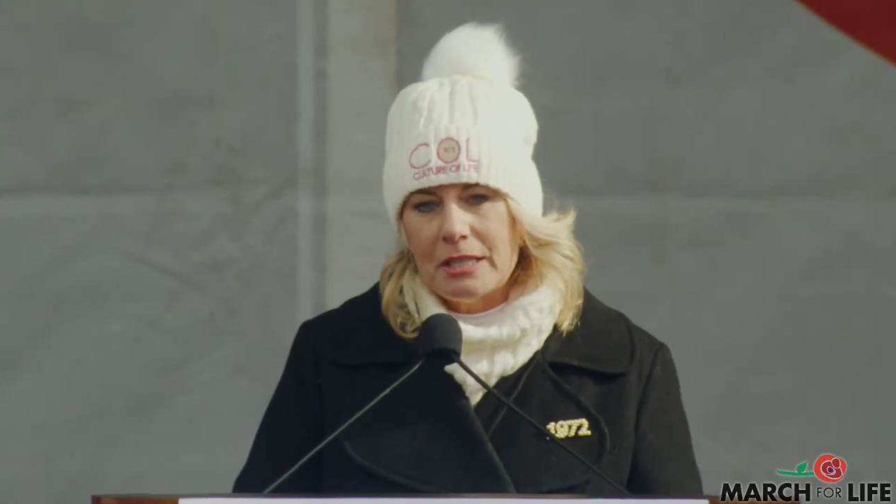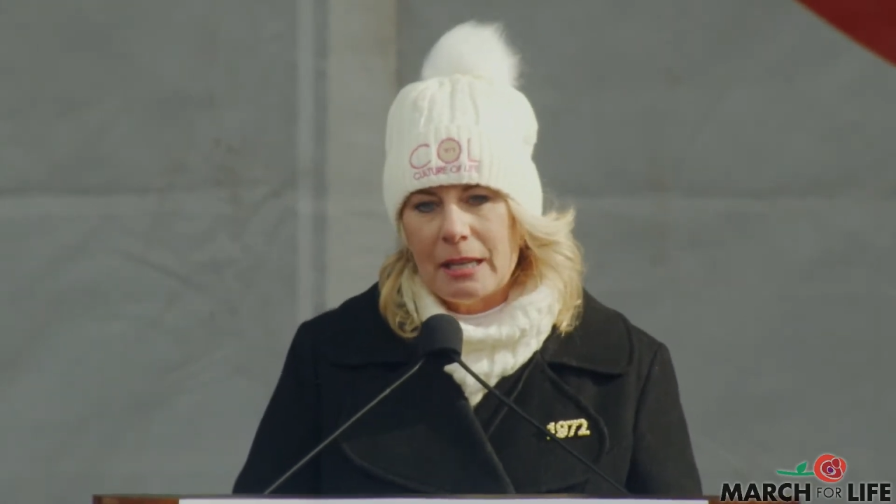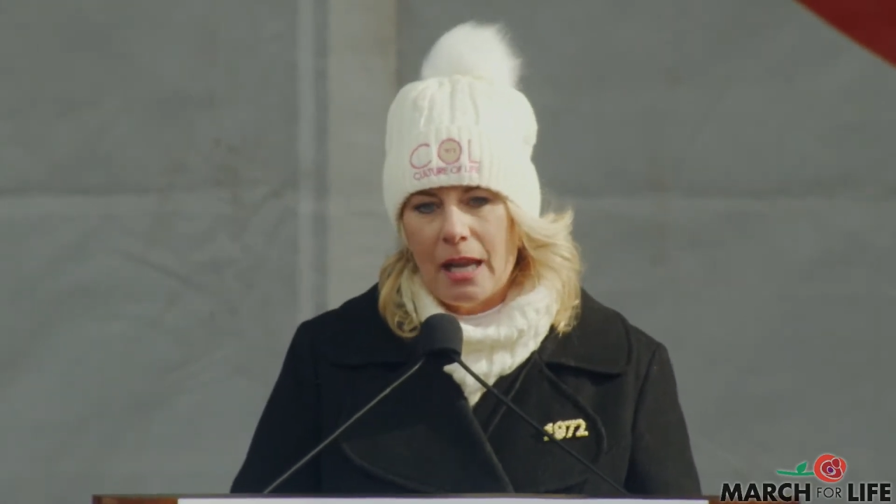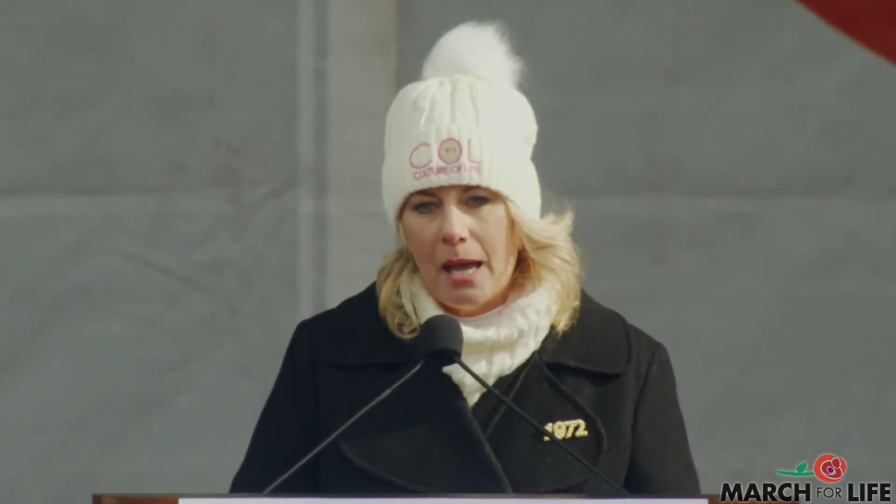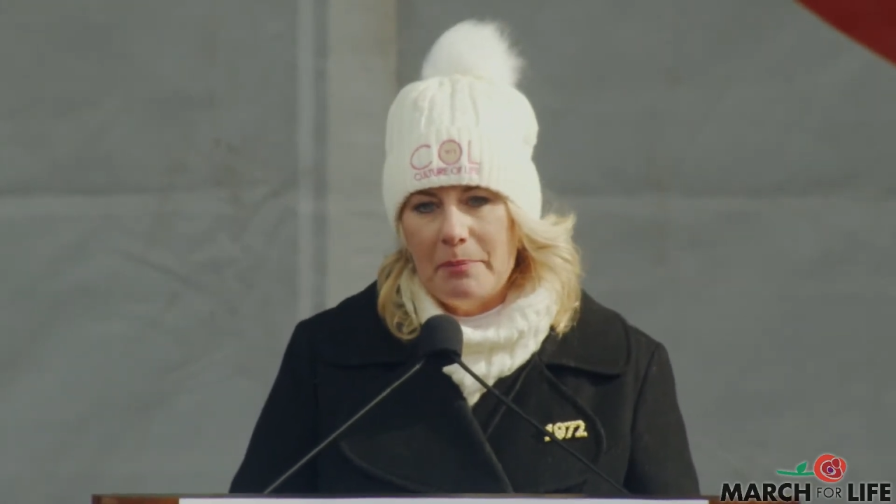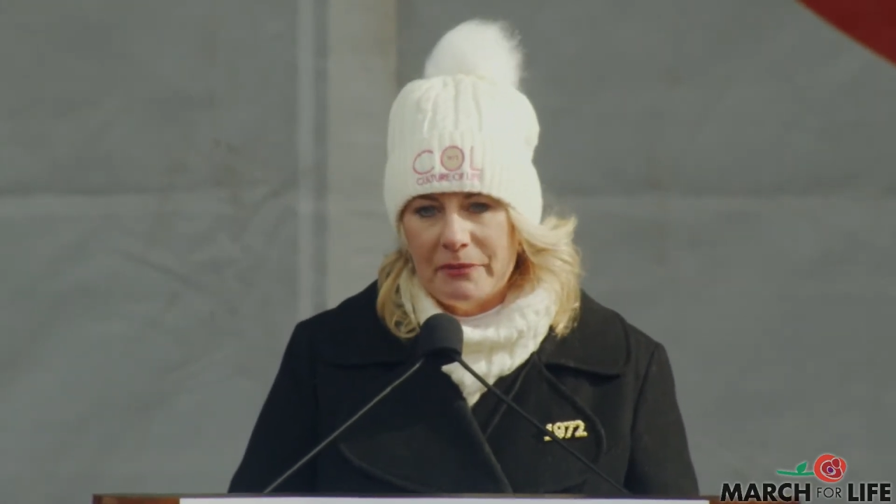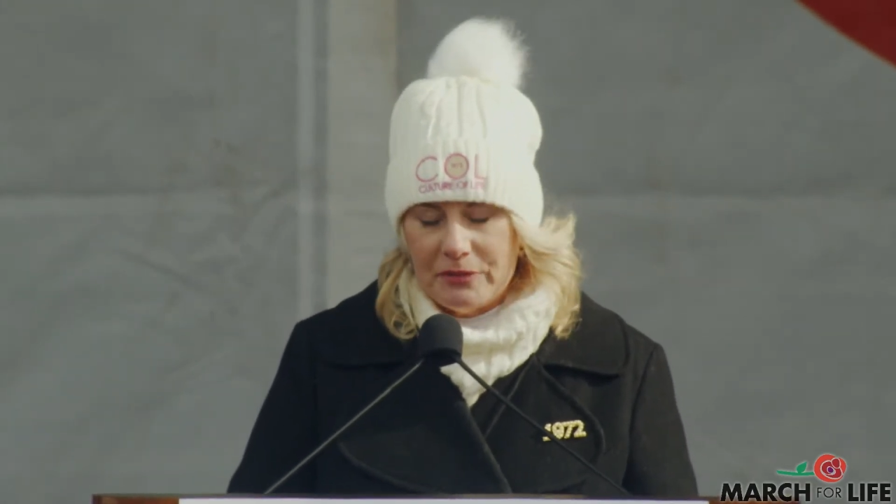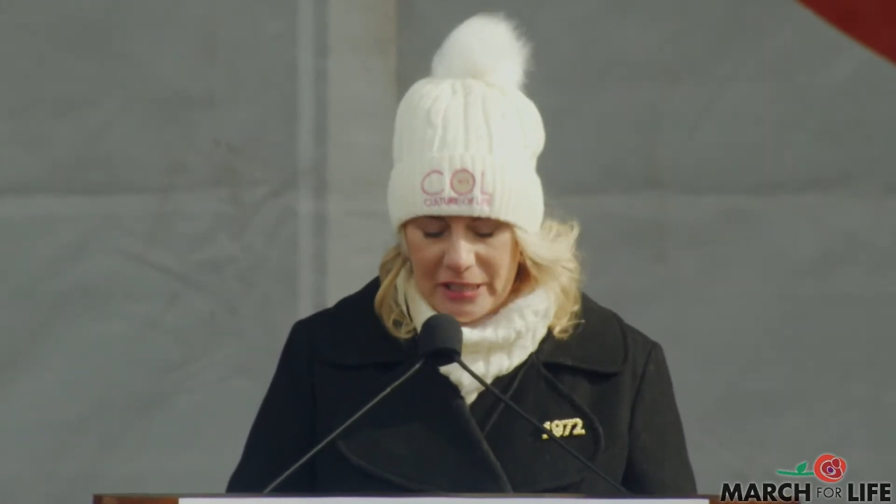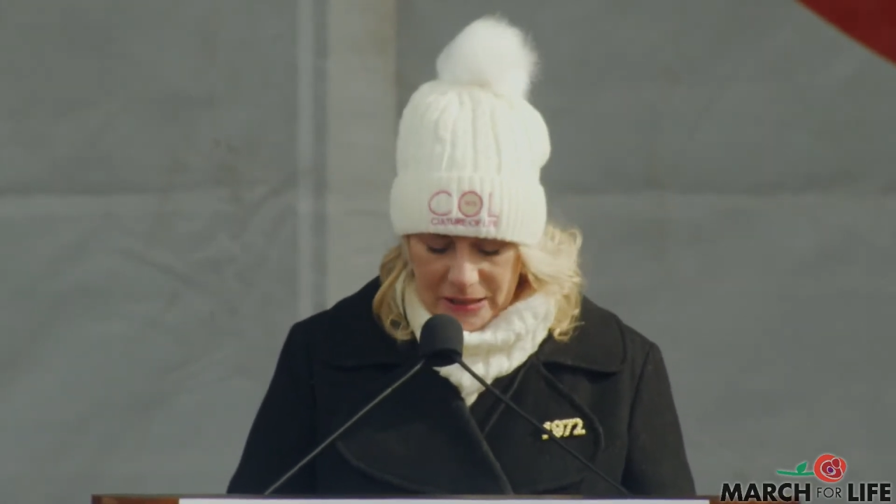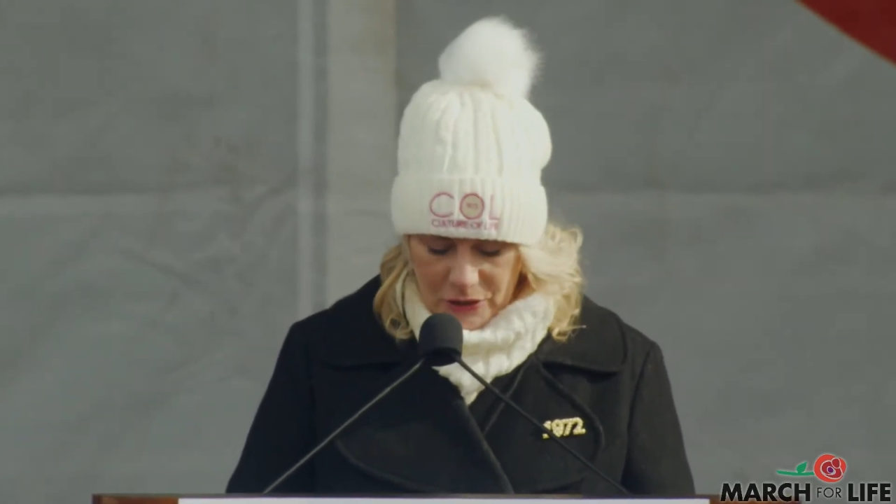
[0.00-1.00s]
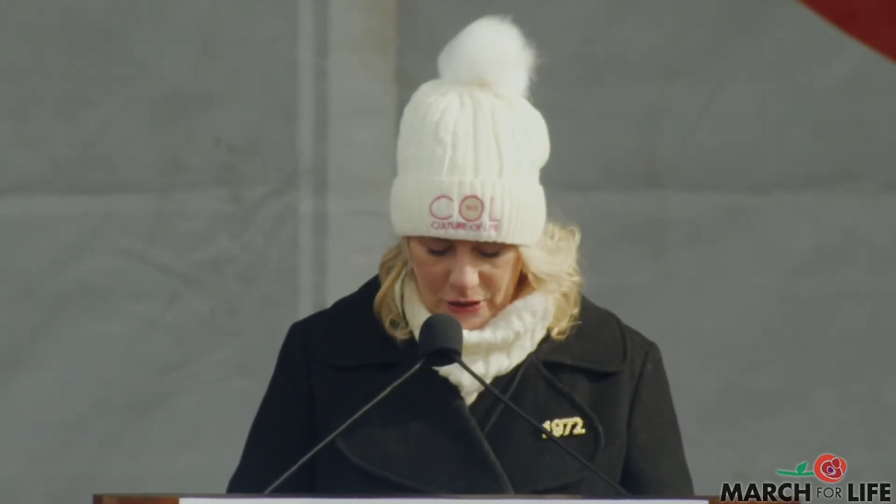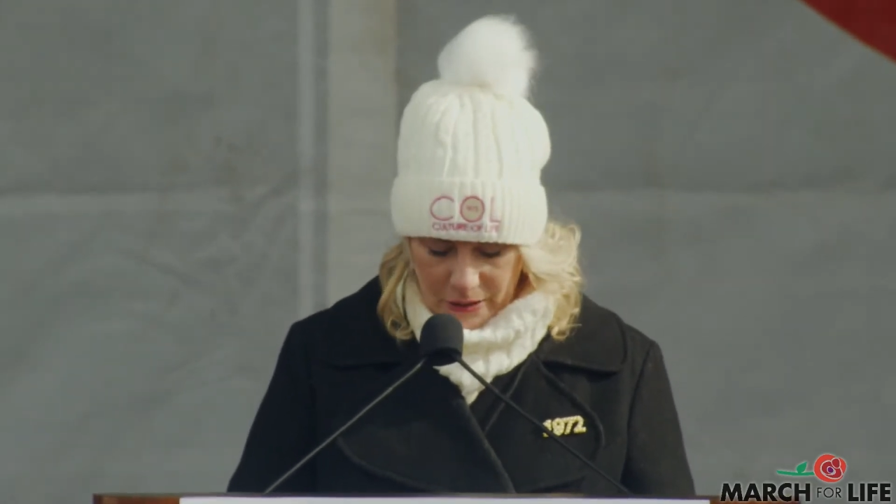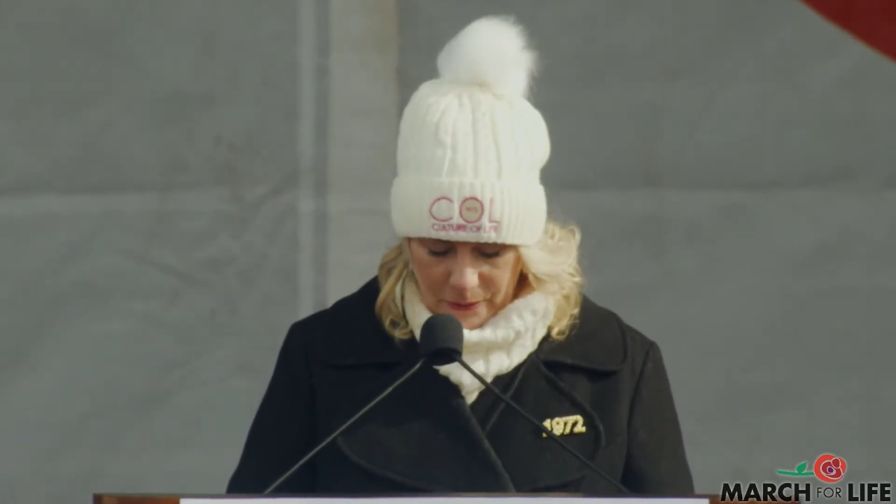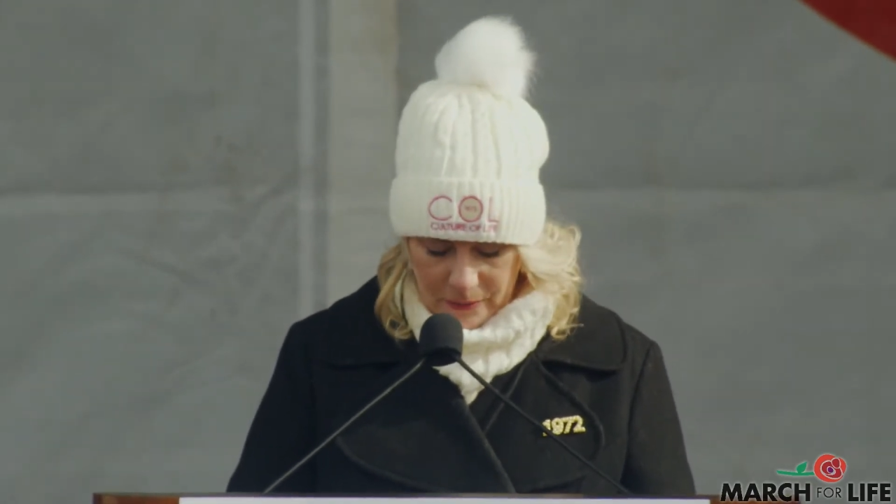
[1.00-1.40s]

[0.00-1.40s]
glob of tissue,